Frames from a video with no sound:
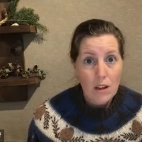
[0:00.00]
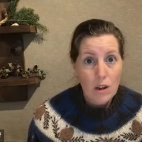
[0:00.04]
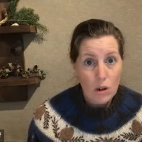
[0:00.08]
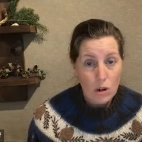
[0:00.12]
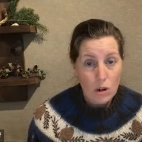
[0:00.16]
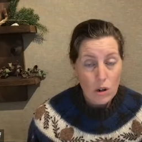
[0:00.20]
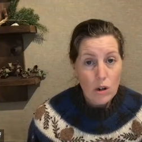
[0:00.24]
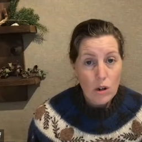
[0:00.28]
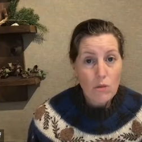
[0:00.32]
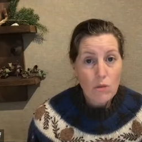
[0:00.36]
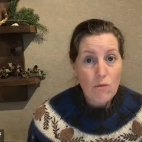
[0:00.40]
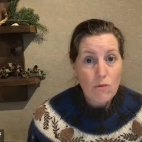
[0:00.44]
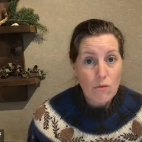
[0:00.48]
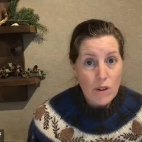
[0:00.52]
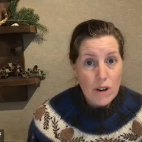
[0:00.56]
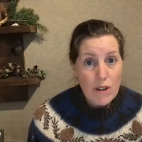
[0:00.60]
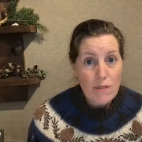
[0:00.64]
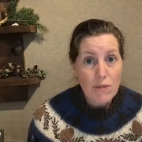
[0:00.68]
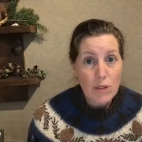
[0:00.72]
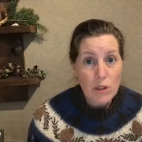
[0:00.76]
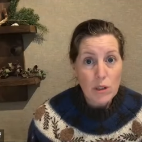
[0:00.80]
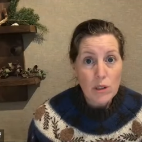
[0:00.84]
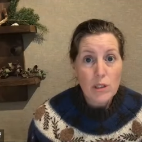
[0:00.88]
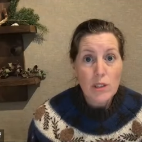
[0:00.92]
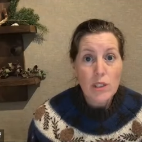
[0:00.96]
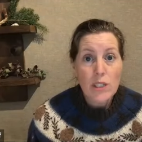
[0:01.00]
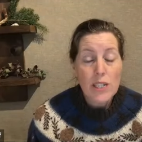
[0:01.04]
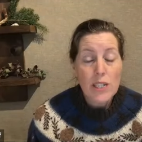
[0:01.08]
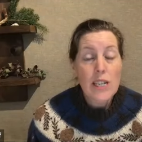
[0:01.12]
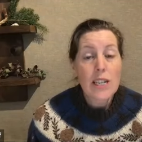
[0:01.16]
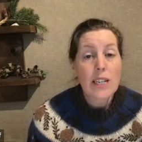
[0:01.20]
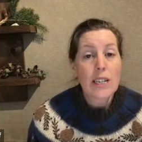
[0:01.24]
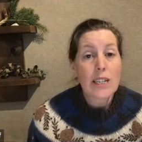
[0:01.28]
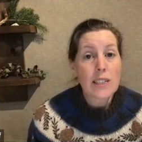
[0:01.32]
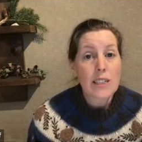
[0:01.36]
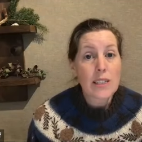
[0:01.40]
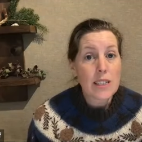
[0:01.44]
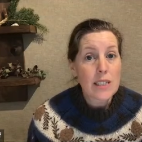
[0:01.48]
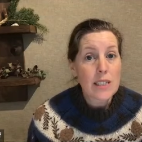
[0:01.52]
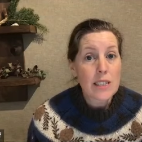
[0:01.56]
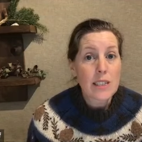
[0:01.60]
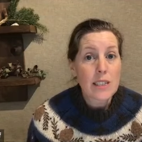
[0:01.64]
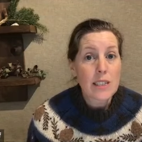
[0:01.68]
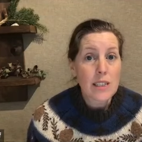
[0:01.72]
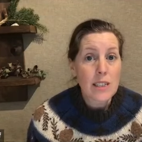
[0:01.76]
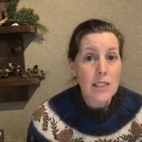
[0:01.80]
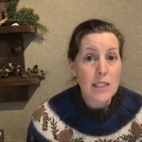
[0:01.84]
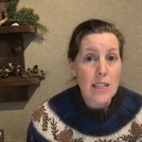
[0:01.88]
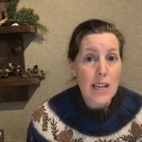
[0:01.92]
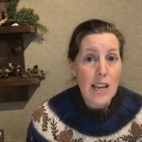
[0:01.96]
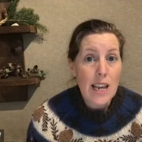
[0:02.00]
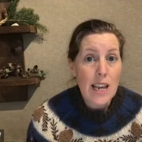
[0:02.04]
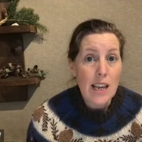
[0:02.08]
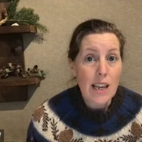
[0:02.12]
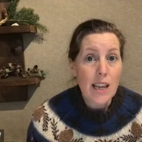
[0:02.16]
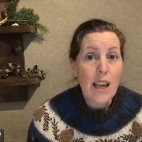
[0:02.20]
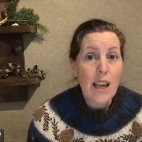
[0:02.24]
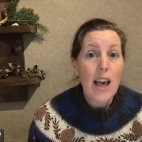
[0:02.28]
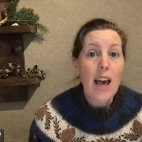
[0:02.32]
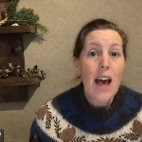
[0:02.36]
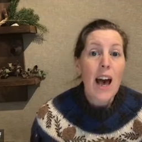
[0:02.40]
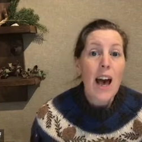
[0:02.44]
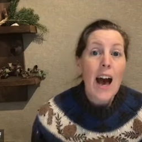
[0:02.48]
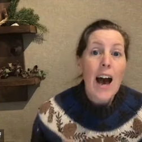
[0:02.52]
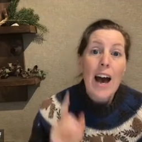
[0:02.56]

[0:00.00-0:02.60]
her river still exists today,